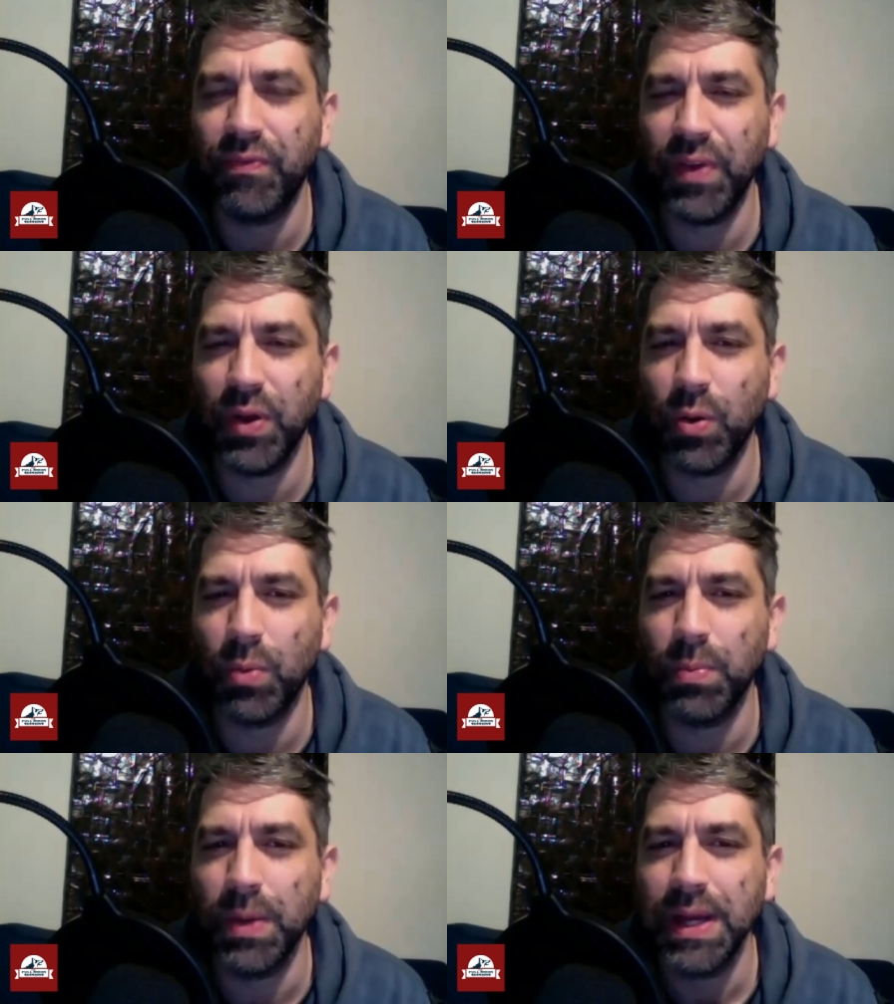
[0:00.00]

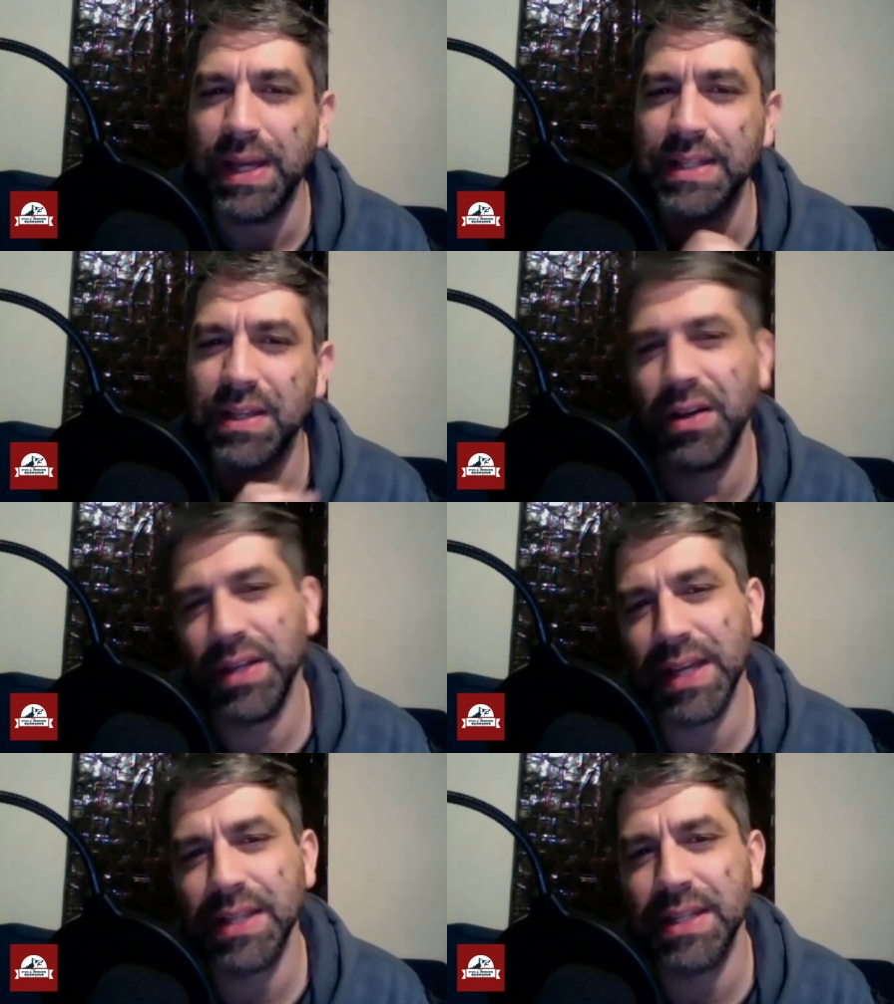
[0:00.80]
film is uh,
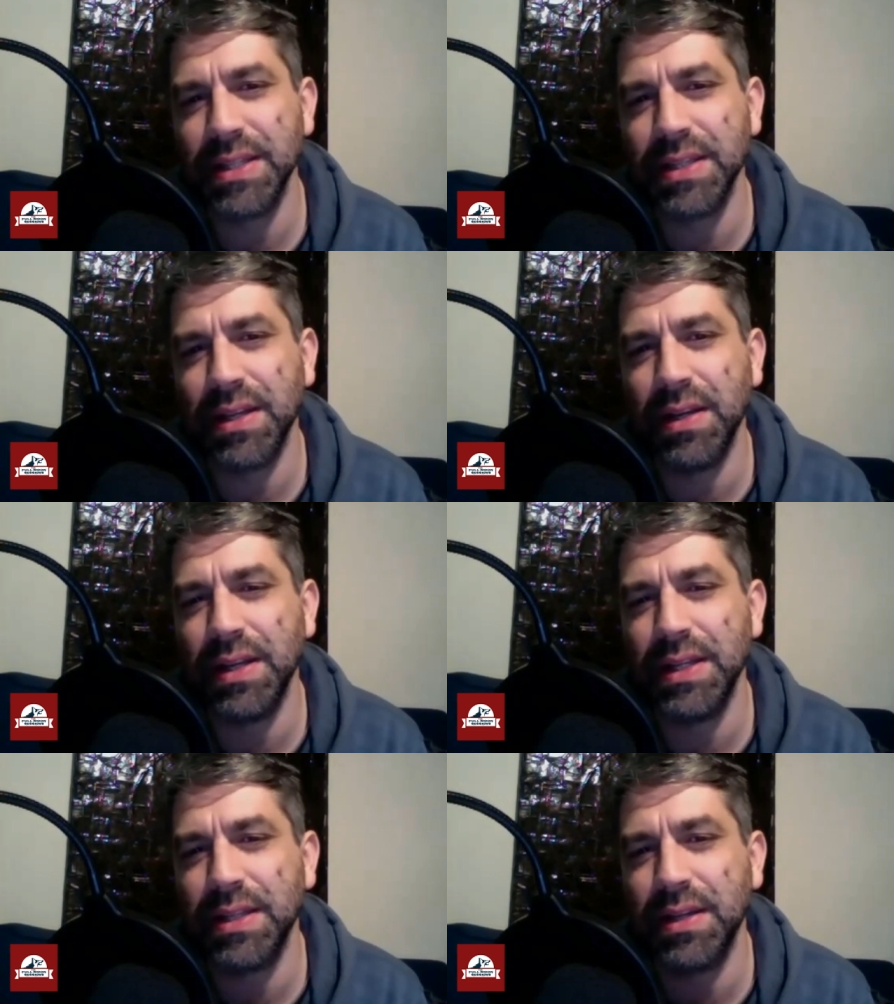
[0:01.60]
yes, it's a
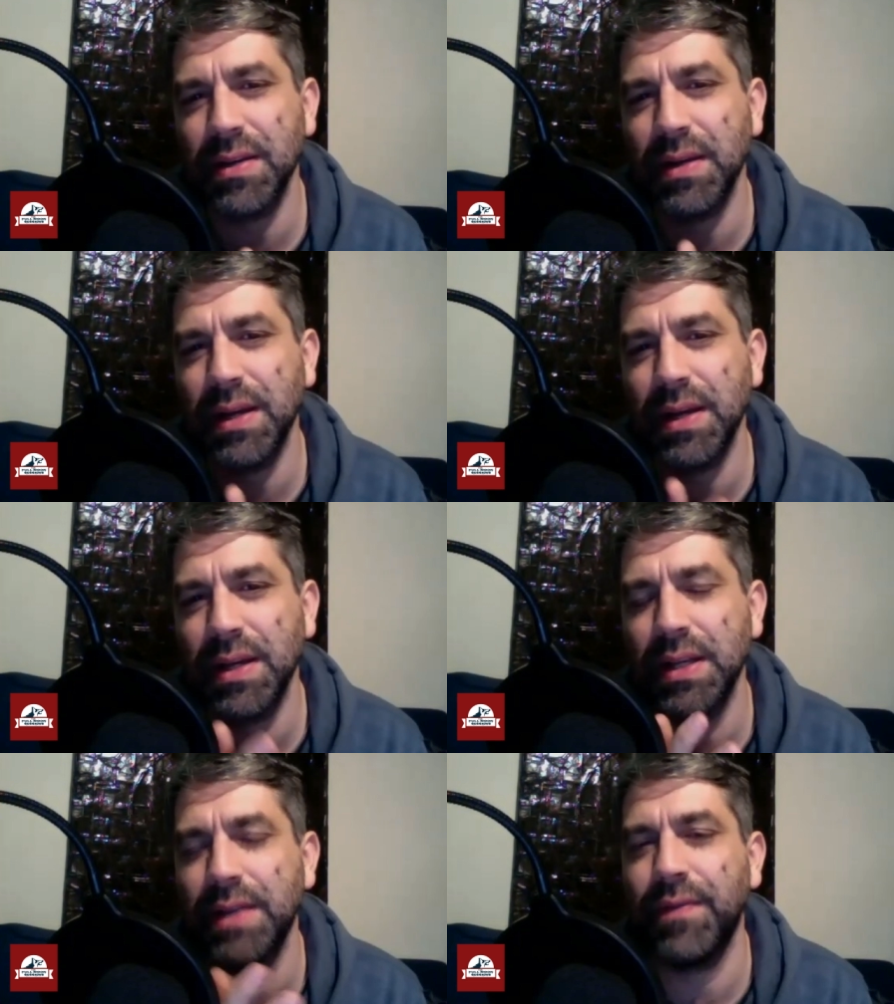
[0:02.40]
it's a
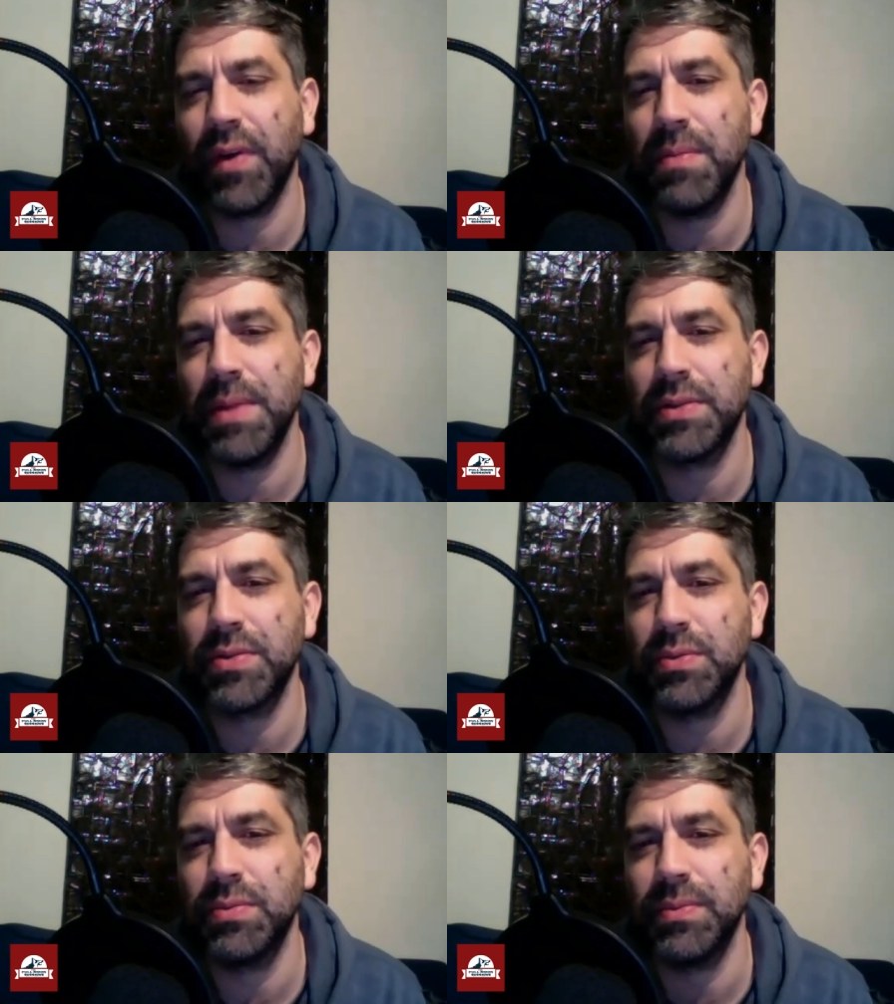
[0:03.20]
an
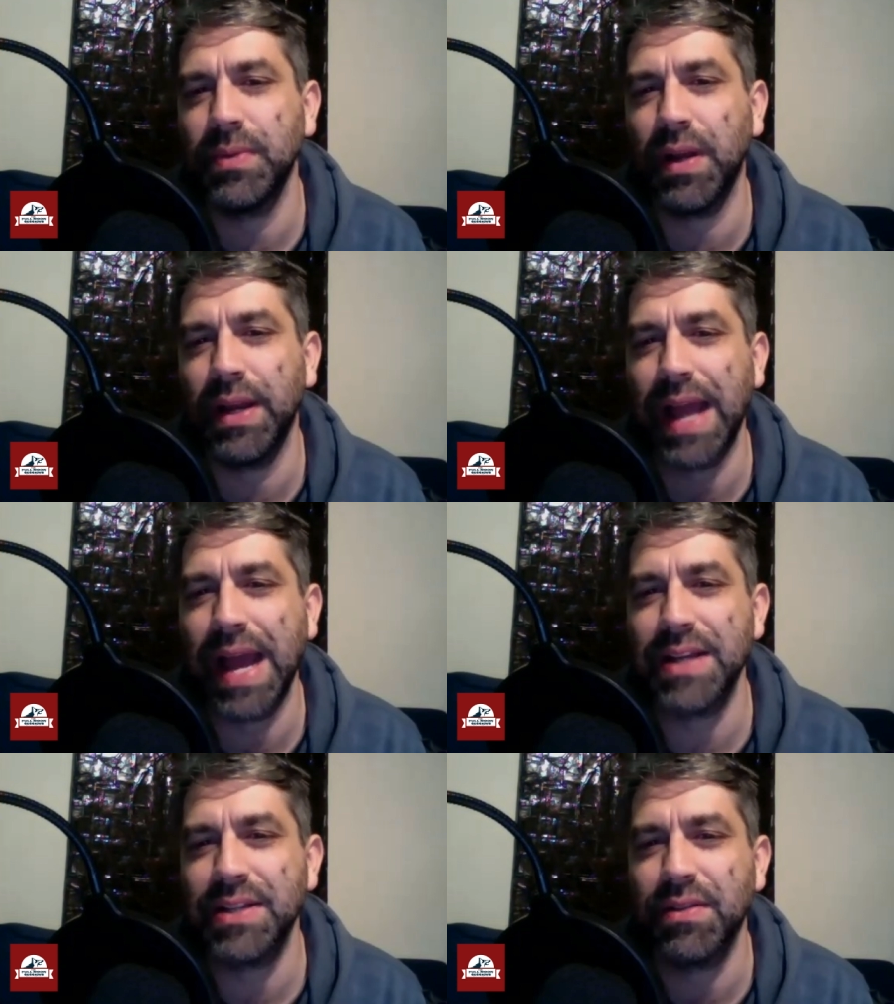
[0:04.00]
environmental like
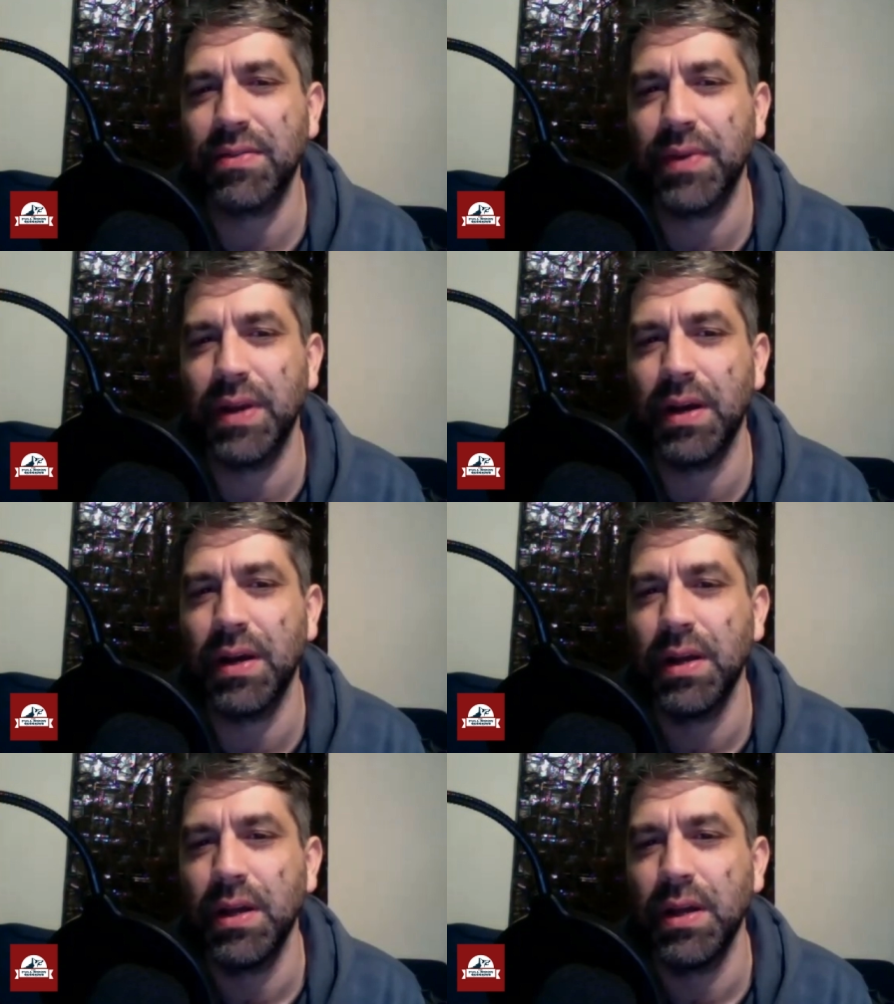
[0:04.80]
action thriller,